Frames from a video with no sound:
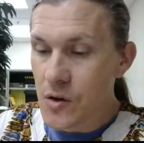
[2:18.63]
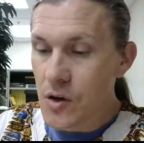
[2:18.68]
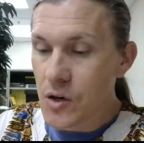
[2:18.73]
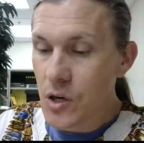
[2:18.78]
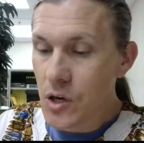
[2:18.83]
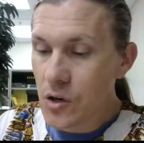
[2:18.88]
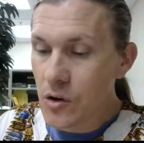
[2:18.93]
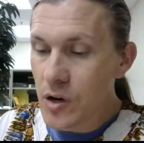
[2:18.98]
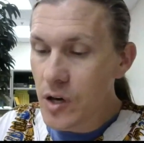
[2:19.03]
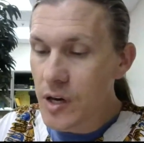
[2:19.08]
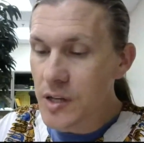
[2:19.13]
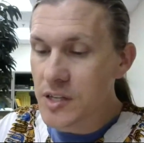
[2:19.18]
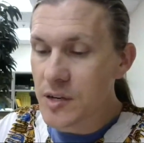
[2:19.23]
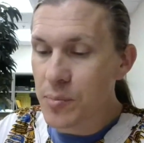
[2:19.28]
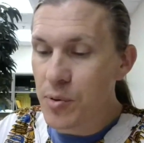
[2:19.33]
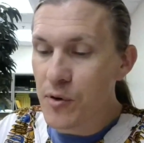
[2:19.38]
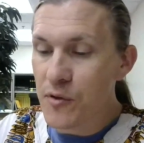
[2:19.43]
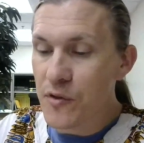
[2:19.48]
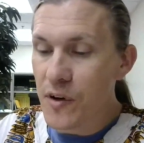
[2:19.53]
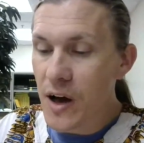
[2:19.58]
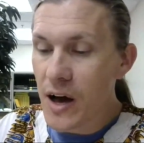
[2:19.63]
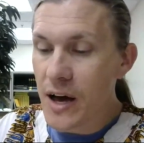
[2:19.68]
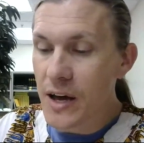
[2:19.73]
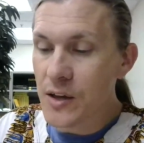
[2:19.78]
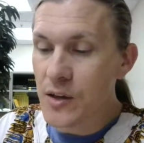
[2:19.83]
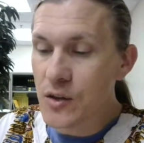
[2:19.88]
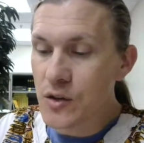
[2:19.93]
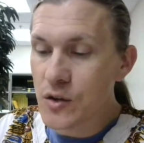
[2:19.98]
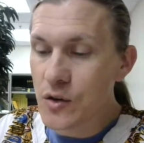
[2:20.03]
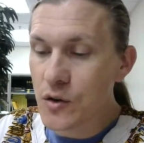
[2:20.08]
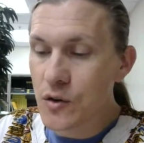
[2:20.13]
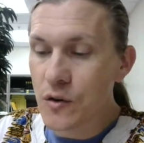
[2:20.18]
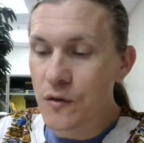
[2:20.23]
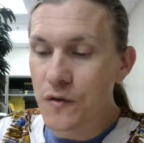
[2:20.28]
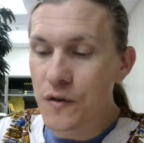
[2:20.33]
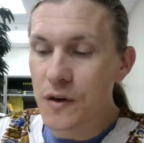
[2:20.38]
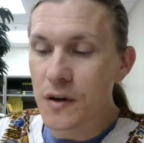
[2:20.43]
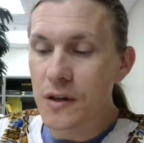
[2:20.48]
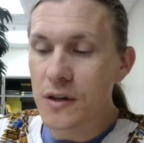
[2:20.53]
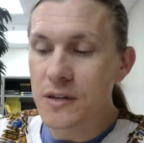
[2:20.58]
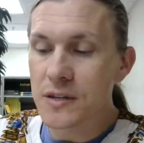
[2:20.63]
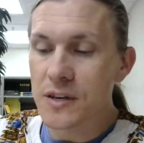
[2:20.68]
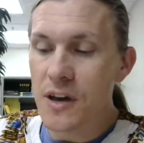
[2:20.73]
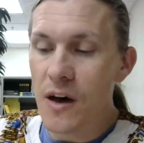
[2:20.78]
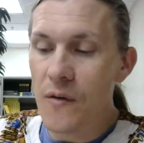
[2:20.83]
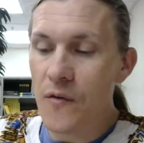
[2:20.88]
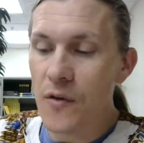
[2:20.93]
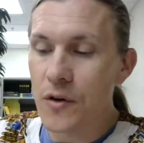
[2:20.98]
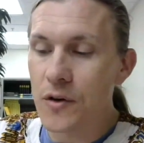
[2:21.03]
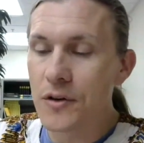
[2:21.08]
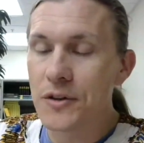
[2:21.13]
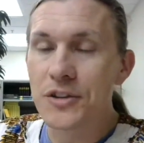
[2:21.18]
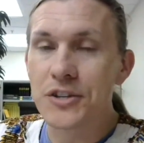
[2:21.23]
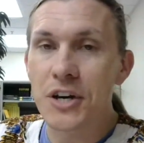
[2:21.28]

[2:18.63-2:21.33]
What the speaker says: You need to provide 2 philosophical